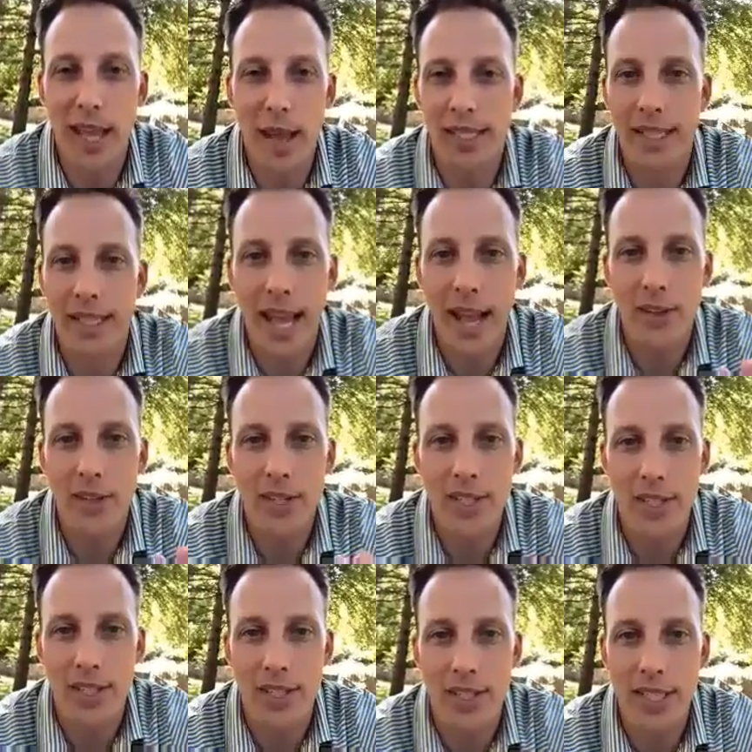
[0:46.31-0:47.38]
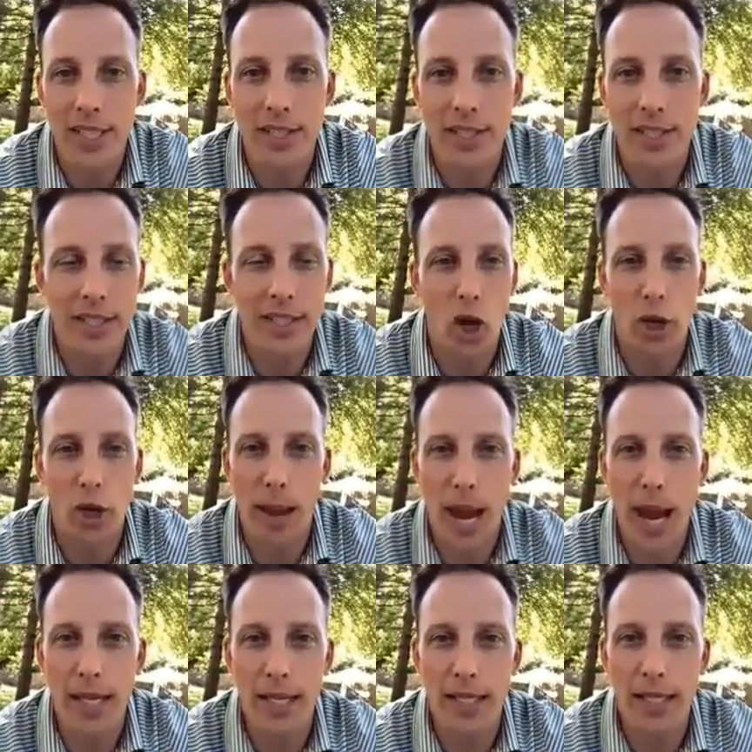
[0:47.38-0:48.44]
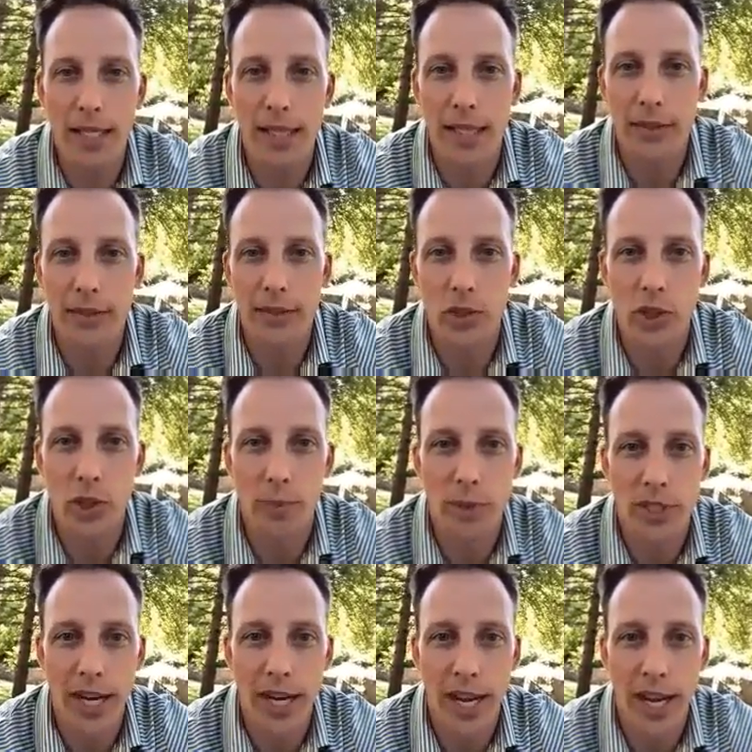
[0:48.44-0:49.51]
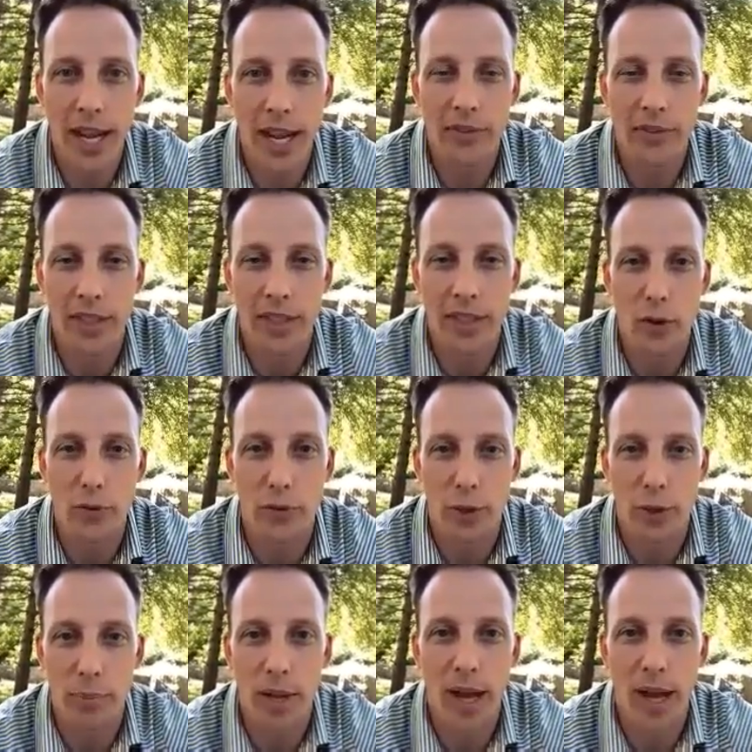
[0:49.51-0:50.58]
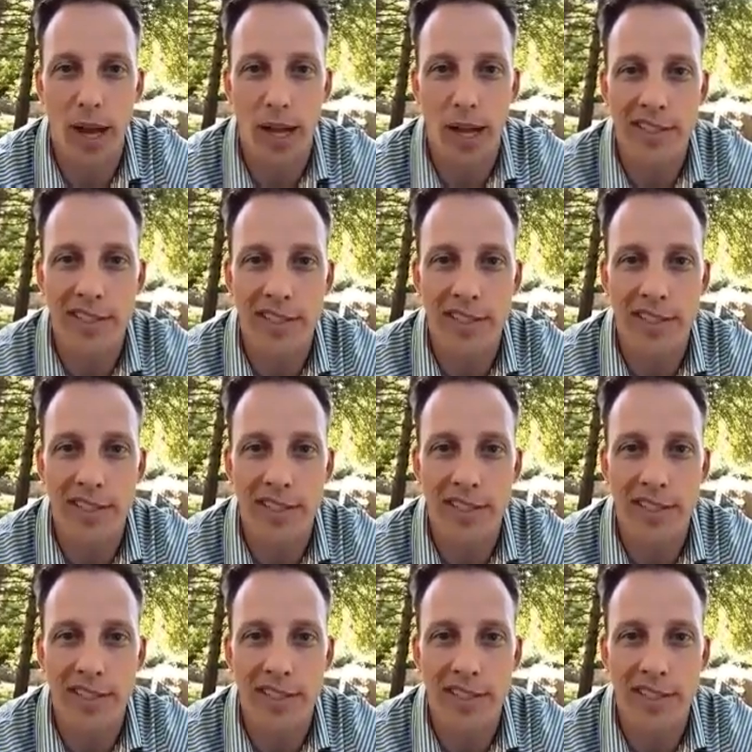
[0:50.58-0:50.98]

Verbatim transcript: But like now it's just it's just like automatic and it gives you so much confidence sitting over your putts.